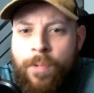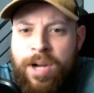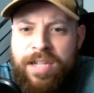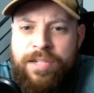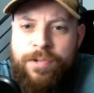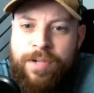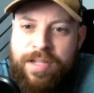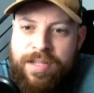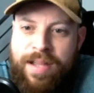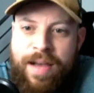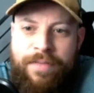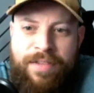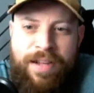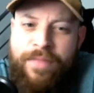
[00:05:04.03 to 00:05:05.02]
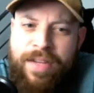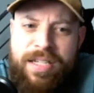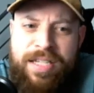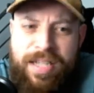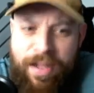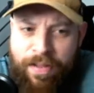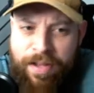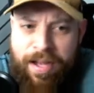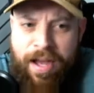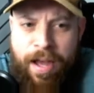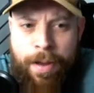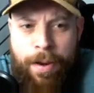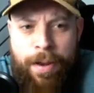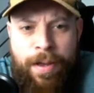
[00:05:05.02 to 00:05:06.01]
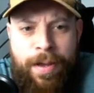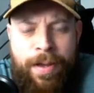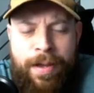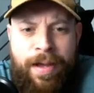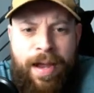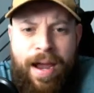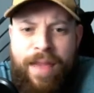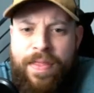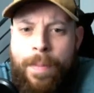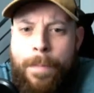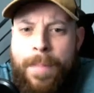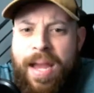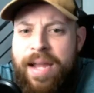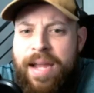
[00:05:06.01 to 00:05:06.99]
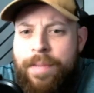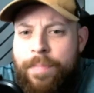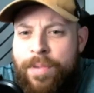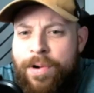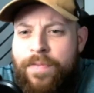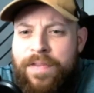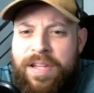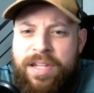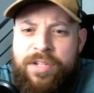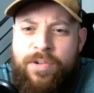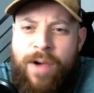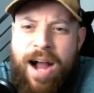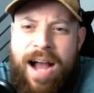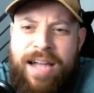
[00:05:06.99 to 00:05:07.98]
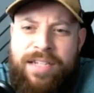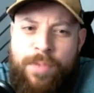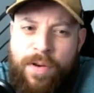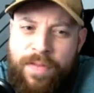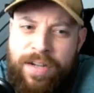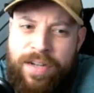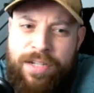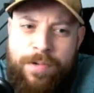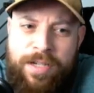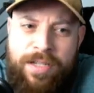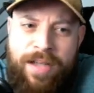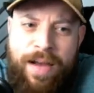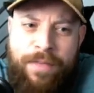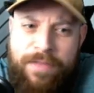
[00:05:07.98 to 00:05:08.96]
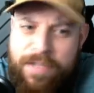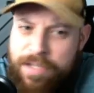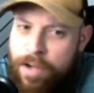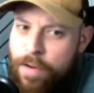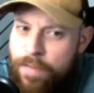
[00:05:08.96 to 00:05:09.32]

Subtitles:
win to his left convincingly yet. And the main move he tries moving to his left so